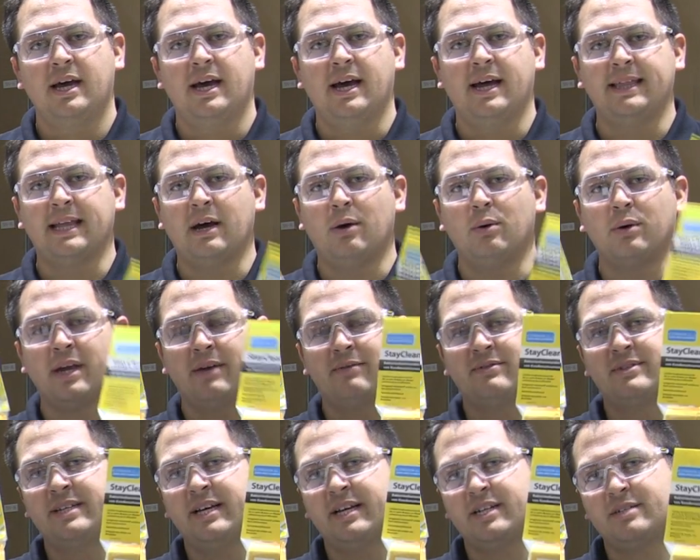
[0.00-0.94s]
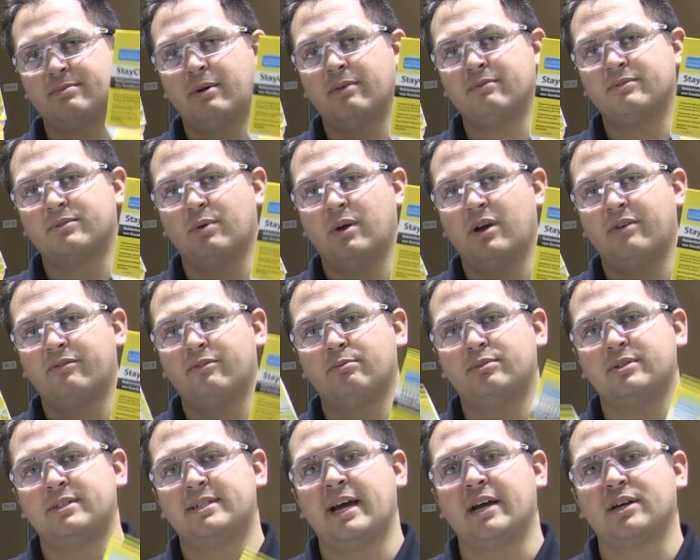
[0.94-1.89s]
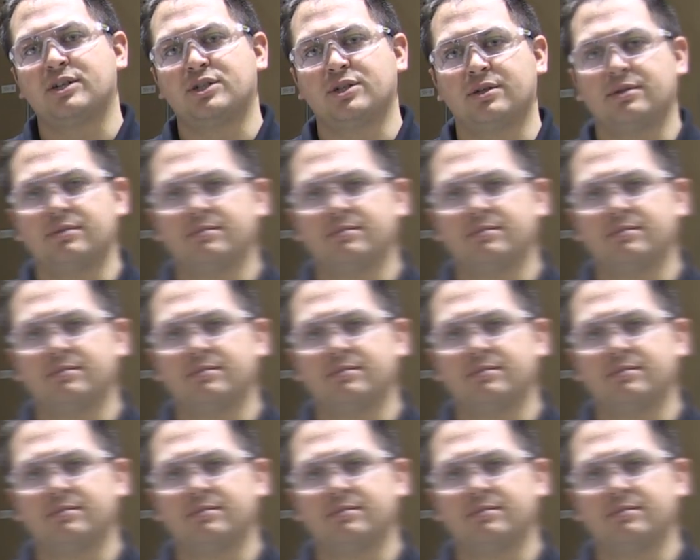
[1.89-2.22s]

and that will give 6 months worth of protection.